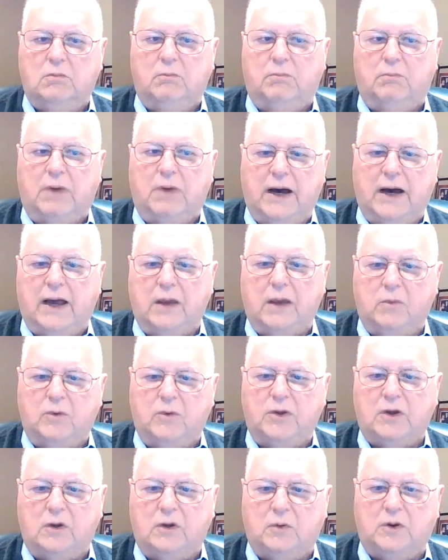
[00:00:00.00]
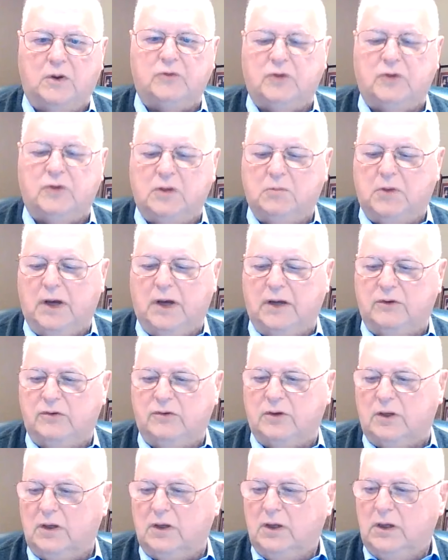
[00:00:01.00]
buy with a questioning
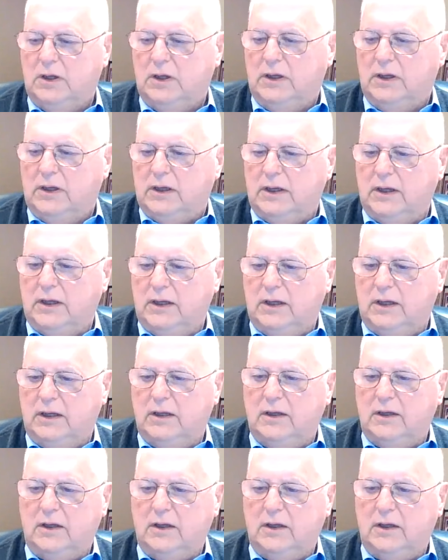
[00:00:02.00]
mindset, you, you,